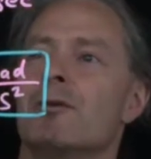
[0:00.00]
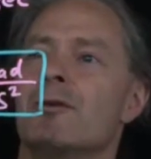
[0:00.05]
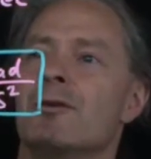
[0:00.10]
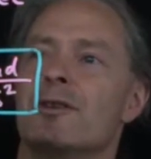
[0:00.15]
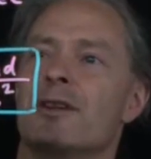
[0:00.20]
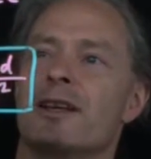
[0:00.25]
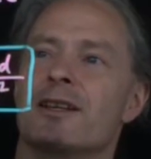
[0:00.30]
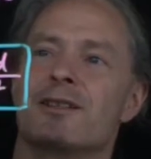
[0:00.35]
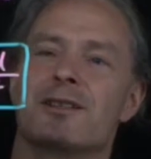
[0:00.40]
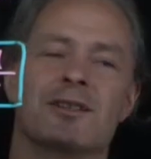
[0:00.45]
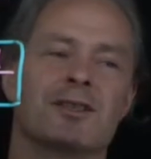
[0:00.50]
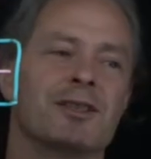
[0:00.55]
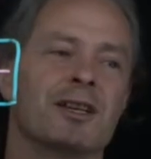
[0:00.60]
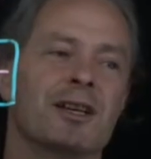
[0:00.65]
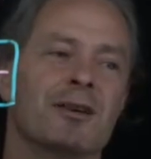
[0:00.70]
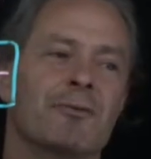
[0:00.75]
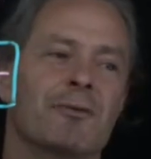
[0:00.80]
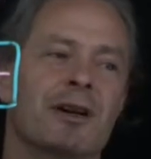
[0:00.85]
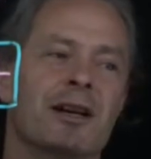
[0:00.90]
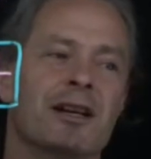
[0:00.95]
that's the
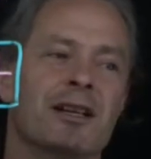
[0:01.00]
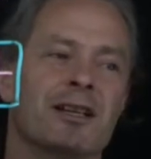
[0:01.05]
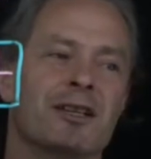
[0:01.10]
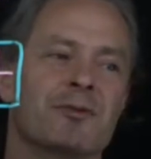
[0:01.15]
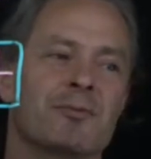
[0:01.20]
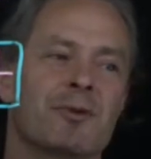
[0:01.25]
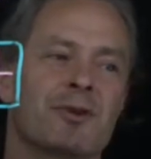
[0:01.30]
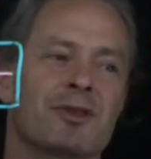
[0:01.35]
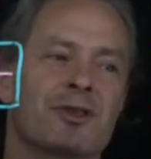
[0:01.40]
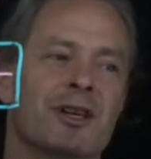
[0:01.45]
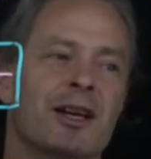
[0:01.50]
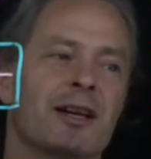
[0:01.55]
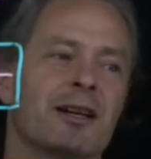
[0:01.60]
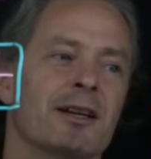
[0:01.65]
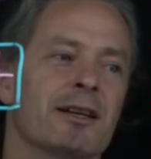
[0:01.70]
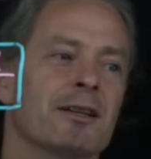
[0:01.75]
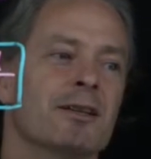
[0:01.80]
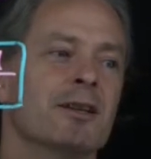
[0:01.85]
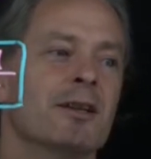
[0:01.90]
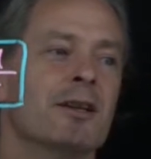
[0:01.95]
10 radians per
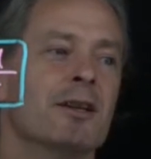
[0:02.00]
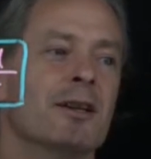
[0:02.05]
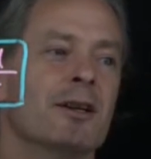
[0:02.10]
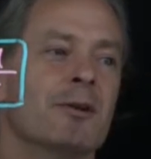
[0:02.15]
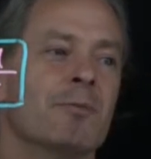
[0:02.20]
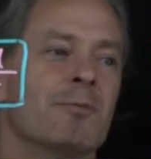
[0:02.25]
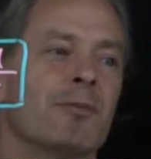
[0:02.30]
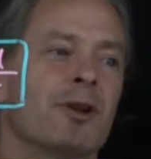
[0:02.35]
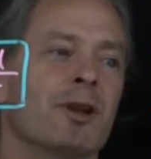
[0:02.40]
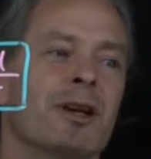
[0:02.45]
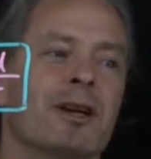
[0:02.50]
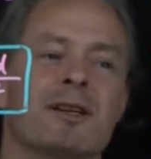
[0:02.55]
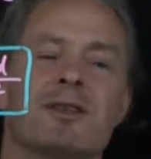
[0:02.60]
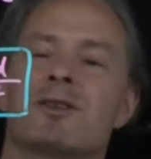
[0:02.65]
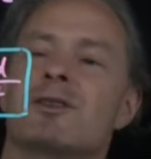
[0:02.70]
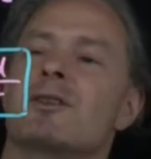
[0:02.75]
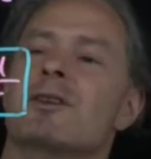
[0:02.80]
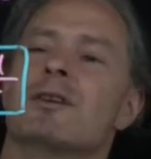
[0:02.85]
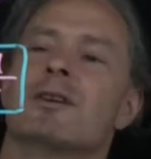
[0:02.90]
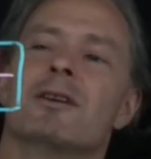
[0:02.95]
second,
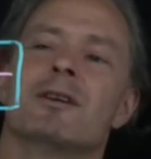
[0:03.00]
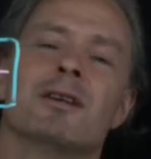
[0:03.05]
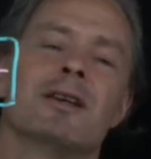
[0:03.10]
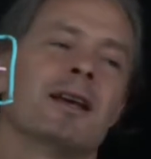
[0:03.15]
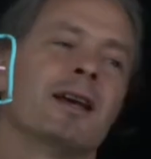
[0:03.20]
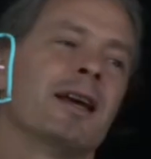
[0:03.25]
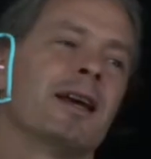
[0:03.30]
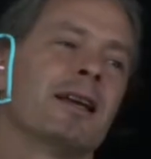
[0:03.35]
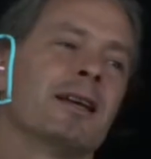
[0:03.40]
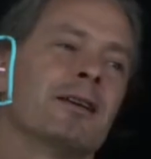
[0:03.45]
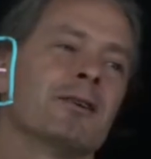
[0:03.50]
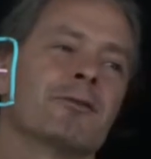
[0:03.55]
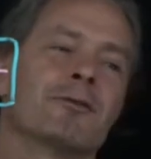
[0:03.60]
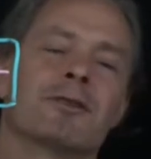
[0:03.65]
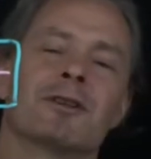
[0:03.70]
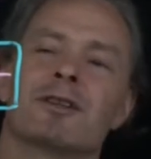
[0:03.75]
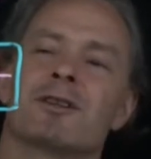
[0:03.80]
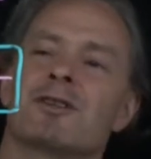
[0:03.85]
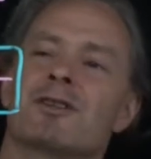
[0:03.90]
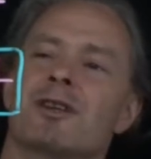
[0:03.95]
plus angular
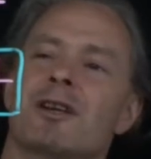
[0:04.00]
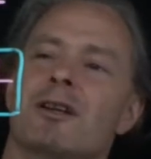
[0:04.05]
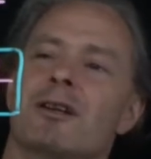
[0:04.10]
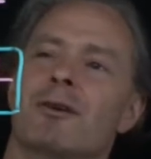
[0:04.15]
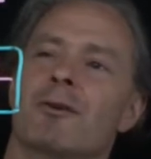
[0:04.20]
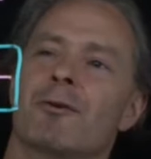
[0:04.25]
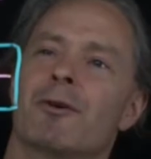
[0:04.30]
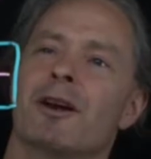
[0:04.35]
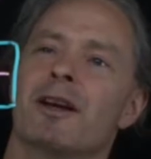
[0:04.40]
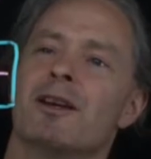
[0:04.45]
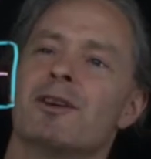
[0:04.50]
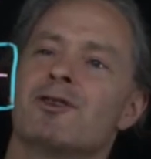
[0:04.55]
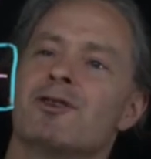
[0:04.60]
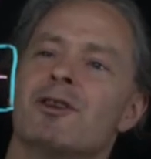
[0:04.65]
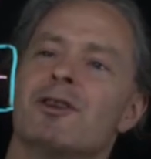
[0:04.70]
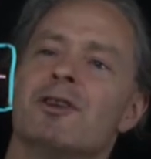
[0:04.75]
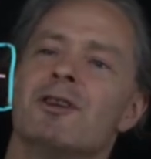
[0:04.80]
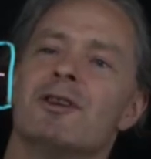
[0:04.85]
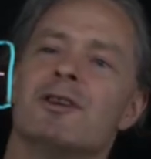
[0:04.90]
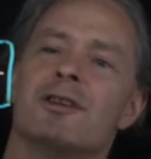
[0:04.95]

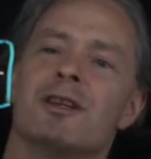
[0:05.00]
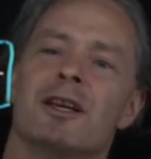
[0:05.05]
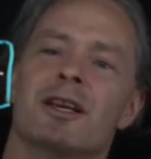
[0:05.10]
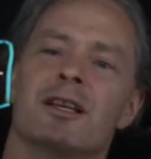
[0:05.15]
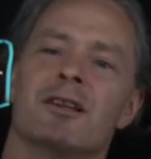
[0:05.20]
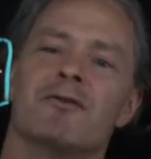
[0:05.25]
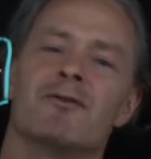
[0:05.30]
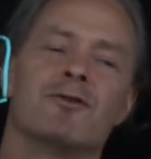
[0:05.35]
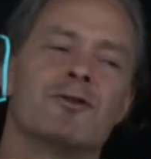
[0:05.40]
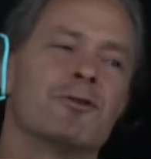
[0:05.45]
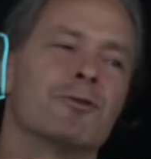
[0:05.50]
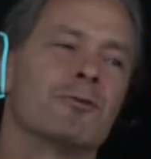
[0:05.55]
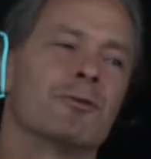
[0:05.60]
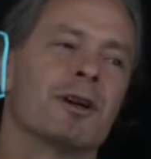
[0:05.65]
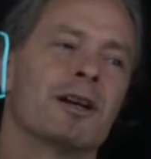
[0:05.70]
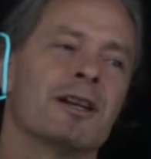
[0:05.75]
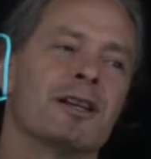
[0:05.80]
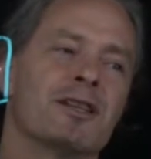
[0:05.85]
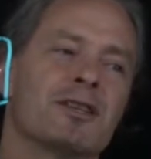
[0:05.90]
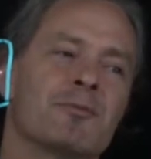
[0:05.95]
acceleration, negative 2
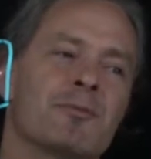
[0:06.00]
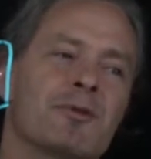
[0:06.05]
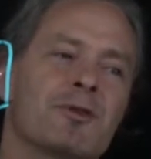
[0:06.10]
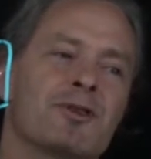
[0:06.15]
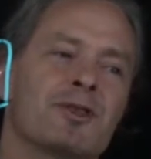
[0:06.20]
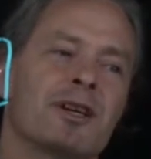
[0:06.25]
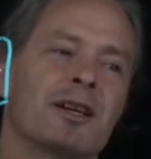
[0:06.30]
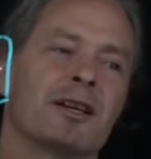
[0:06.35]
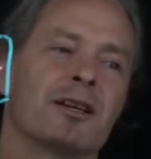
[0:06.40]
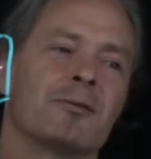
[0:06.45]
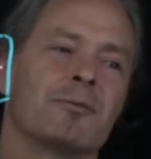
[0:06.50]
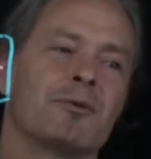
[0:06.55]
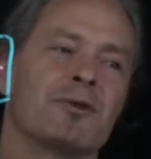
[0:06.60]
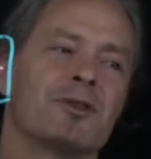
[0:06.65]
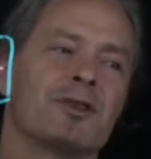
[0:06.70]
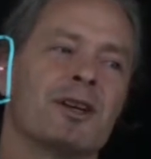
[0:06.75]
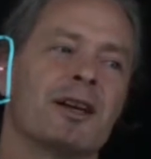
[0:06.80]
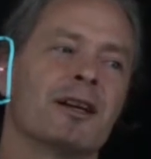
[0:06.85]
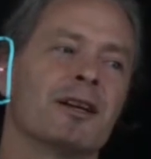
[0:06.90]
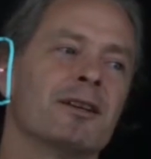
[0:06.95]
radians per
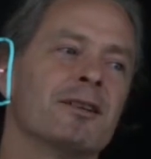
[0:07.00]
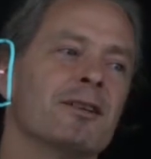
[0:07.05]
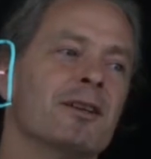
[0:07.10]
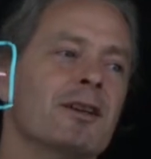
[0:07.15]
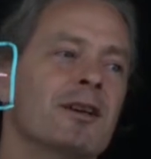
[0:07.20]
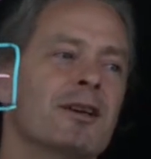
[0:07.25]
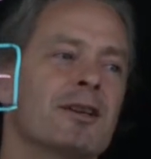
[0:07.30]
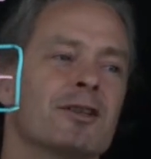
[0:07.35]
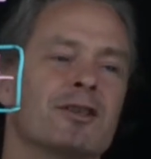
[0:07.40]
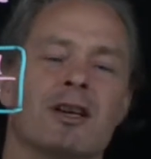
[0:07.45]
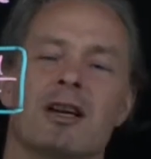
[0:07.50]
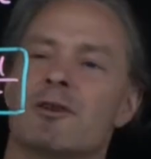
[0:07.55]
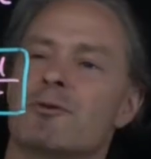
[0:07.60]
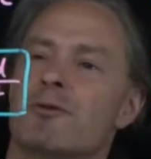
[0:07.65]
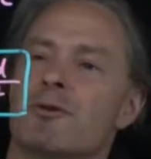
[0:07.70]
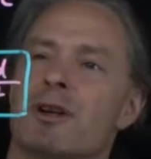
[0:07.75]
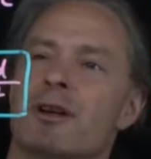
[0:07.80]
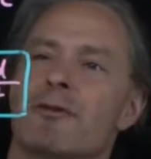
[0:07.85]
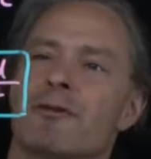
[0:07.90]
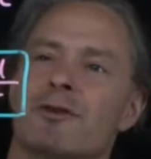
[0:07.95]
second, times
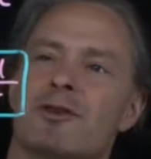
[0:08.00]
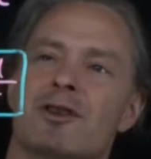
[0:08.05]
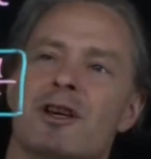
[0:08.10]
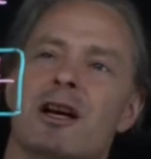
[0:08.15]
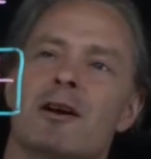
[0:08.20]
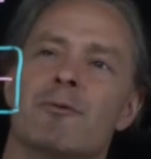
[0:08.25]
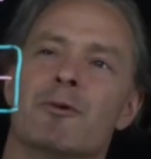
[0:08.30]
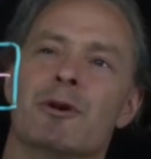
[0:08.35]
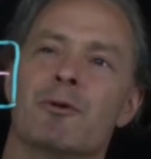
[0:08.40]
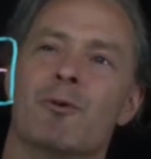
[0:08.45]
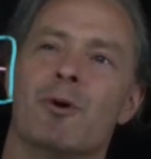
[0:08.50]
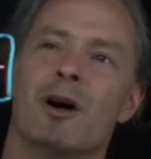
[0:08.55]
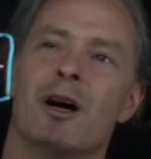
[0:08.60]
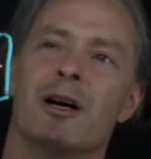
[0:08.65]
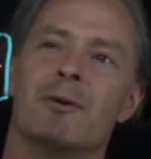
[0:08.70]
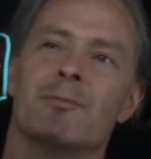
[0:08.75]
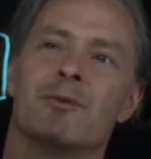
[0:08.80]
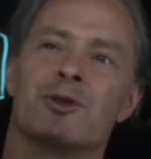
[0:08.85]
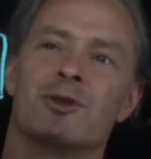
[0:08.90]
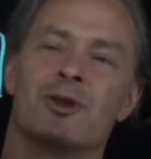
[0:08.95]
whatever time we
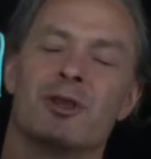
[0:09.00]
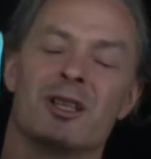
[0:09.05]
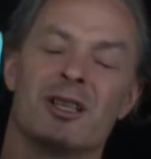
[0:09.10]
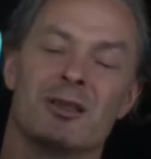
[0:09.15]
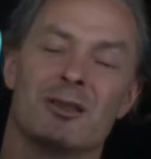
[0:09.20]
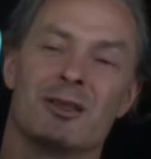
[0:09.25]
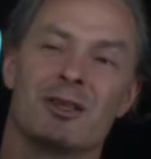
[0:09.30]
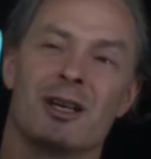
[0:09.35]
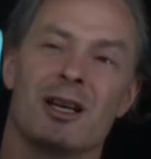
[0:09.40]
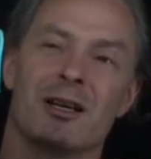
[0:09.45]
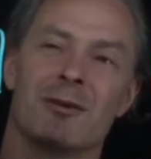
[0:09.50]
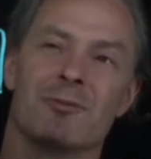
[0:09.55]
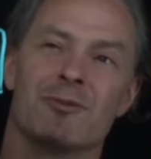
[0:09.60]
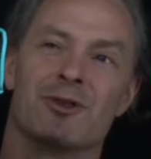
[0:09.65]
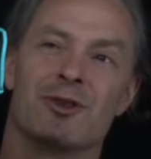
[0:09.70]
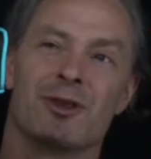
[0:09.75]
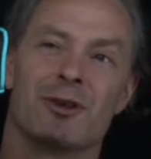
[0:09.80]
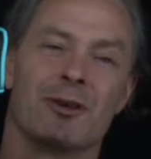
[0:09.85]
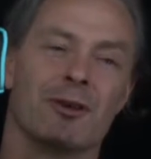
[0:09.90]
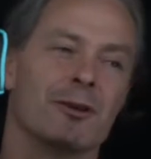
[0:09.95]
want between time
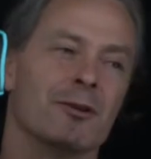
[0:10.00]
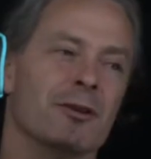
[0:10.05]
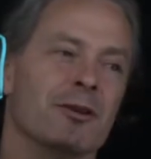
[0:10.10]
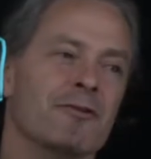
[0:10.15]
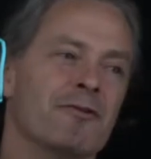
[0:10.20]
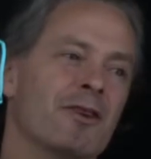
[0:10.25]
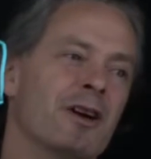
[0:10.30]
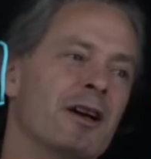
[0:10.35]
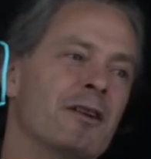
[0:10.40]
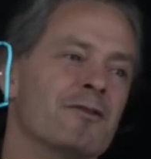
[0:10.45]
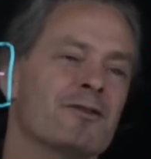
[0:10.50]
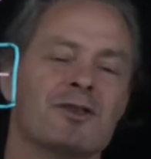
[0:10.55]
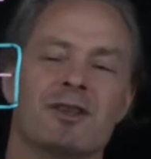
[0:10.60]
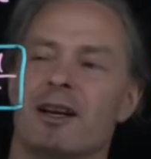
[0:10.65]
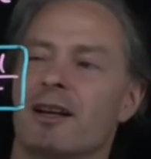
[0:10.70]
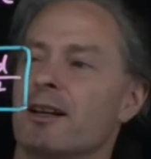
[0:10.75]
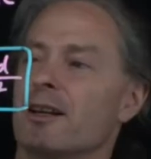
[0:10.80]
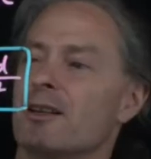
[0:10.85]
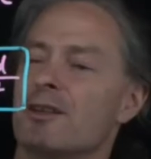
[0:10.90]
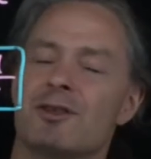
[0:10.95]
0 and 5
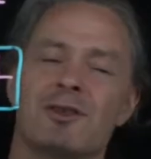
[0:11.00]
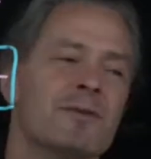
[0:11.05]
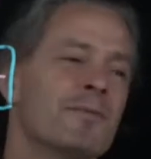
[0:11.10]
seconds.